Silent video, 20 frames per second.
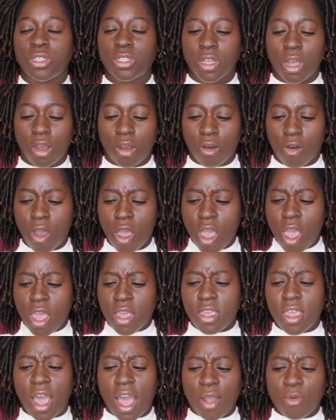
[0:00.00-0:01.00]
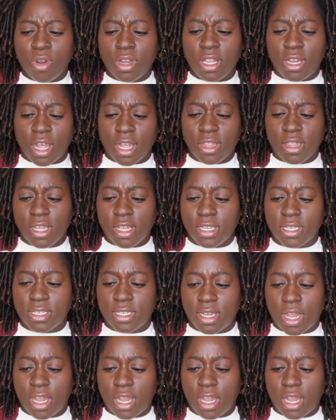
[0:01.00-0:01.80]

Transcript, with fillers: So yeah, I really like this